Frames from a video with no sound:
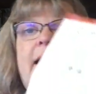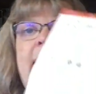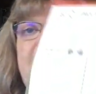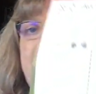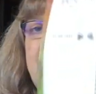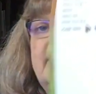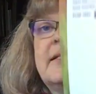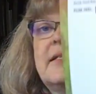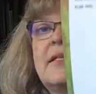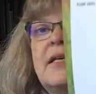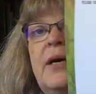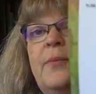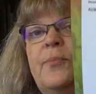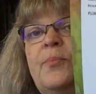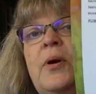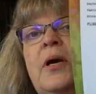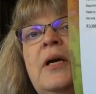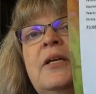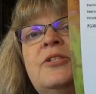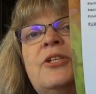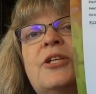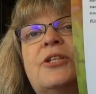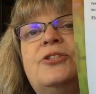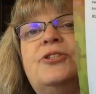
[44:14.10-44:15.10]
is a
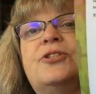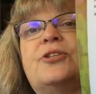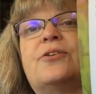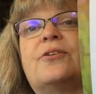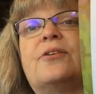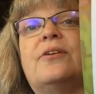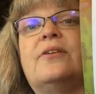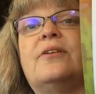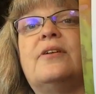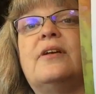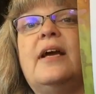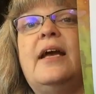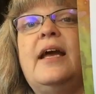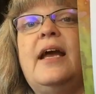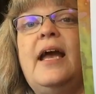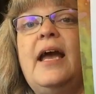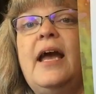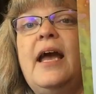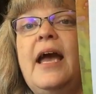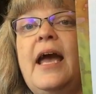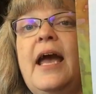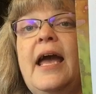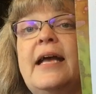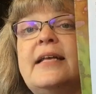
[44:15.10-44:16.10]
project journal.
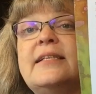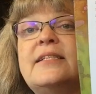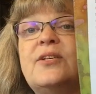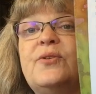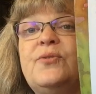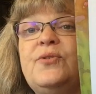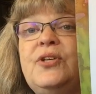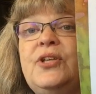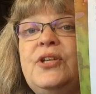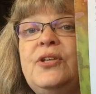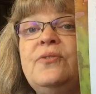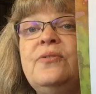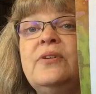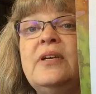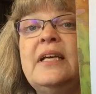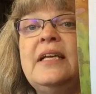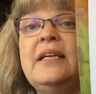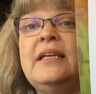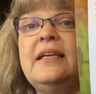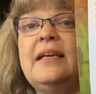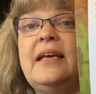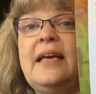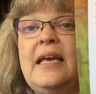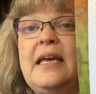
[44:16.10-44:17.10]
And so you
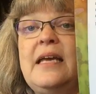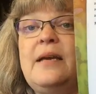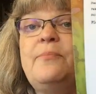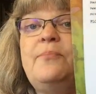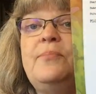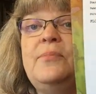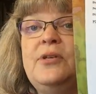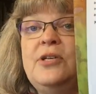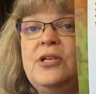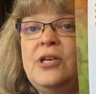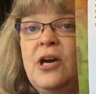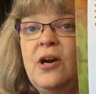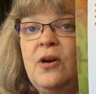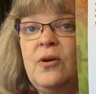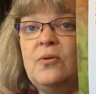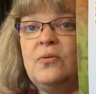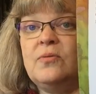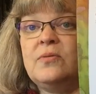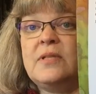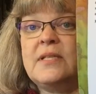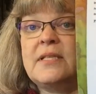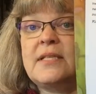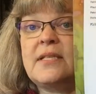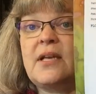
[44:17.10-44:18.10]
can keep
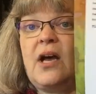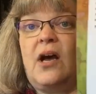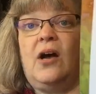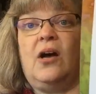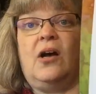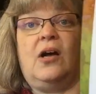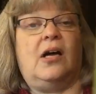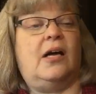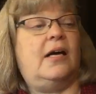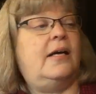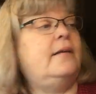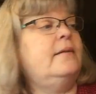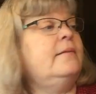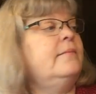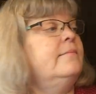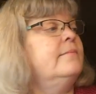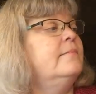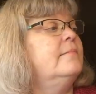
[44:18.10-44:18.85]
notes on,